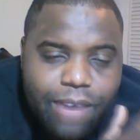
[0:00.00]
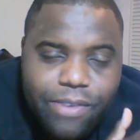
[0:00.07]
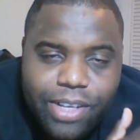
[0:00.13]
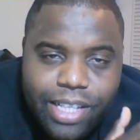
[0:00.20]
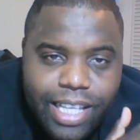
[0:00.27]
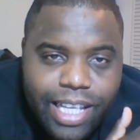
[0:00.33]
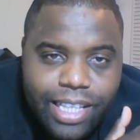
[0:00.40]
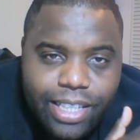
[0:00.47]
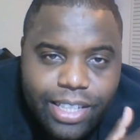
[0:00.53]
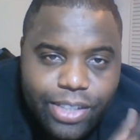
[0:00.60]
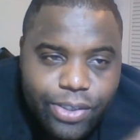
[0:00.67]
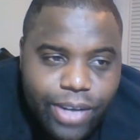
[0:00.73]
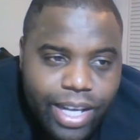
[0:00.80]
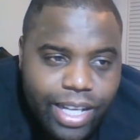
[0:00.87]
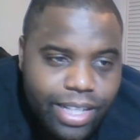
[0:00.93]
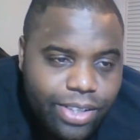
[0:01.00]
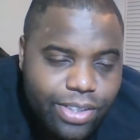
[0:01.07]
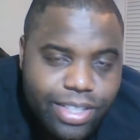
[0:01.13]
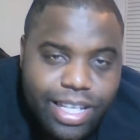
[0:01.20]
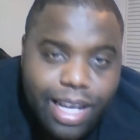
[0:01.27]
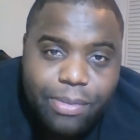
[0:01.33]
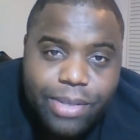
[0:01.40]
everything looked great, and
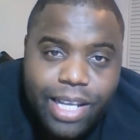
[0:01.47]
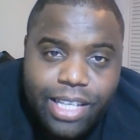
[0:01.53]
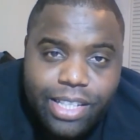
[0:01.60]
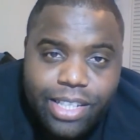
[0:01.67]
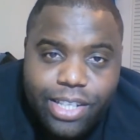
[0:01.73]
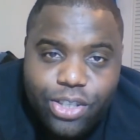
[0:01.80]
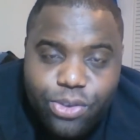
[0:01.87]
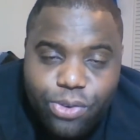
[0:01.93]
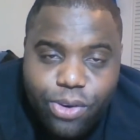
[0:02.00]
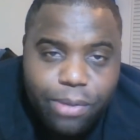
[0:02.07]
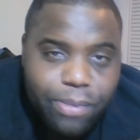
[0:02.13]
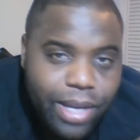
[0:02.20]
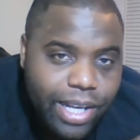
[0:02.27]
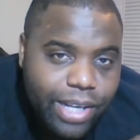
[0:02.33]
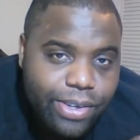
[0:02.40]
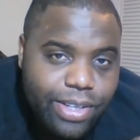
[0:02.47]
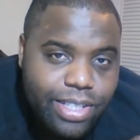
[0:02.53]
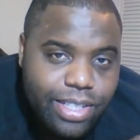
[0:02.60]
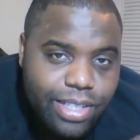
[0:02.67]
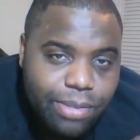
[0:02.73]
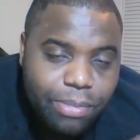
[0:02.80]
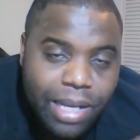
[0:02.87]
on top of that, you get Troy Baker
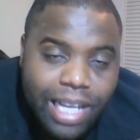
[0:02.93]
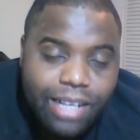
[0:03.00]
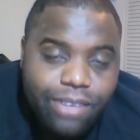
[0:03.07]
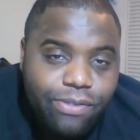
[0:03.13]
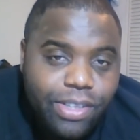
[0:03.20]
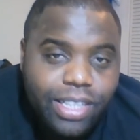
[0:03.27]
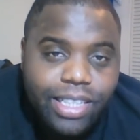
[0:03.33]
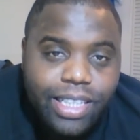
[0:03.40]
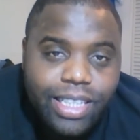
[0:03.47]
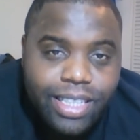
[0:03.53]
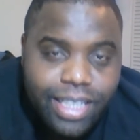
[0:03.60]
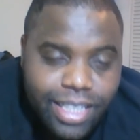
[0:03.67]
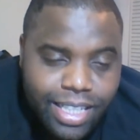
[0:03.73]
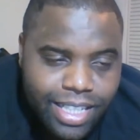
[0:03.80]
as the main villain